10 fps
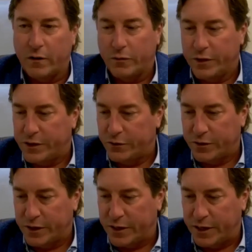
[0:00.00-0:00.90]
I don't think you
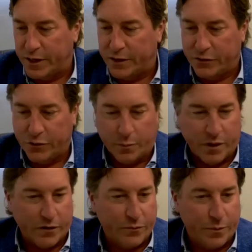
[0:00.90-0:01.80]
could get into a
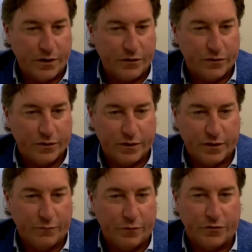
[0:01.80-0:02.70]
better space than the
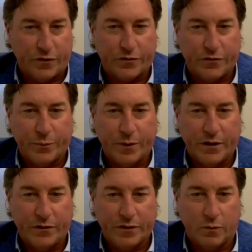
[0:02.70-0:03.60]
infrastructure
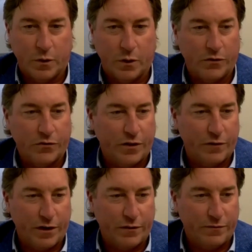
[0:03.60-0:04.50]
space from a
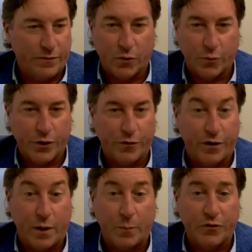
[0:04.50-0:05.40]
longevity of career
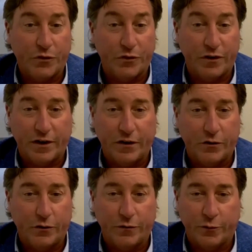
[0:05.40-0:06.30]
and opportunity to
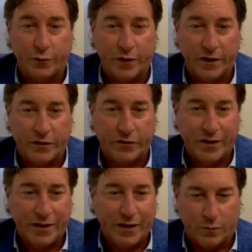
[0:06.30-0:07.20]
do different things.
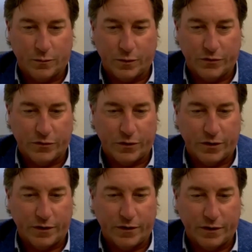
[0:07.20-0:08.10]
When I
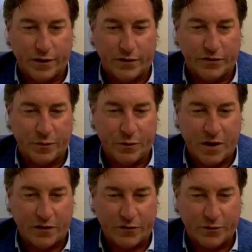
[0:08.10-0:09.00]
started the SMU
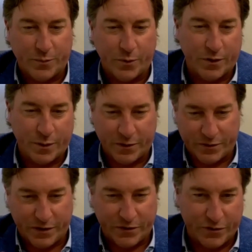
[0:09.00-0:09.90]
master's program on
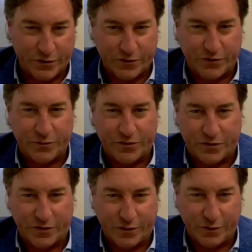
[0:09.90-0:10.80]
data center systems
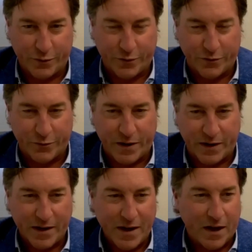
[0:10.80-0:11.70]
engineering a few years
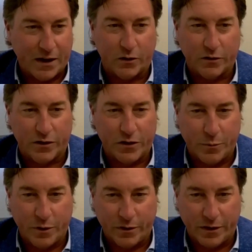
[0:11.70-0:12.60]
back, I called it the
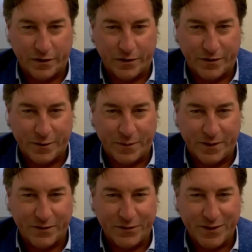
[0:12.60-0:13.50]
humility degree,
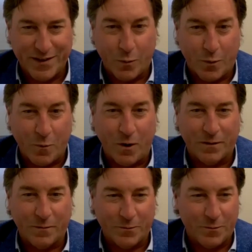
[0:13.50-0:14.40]
because what we
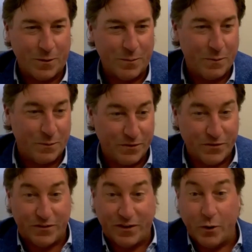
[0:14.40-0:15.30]
wanted people to
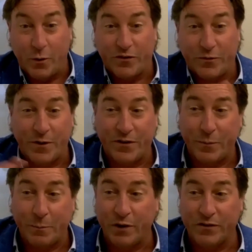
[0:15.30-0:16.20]
just go
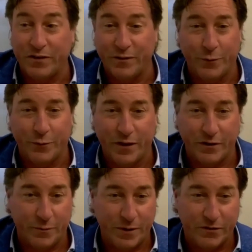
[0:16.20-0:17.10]
experience a bunch of different
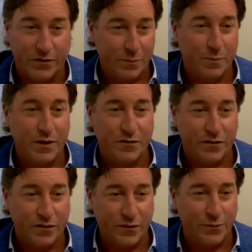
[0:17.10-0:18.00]
things, because to be
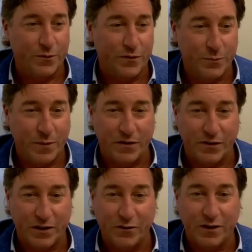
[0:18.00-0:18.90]
successful in the space,
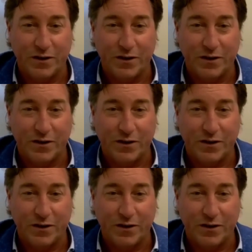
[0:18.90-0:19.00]
like you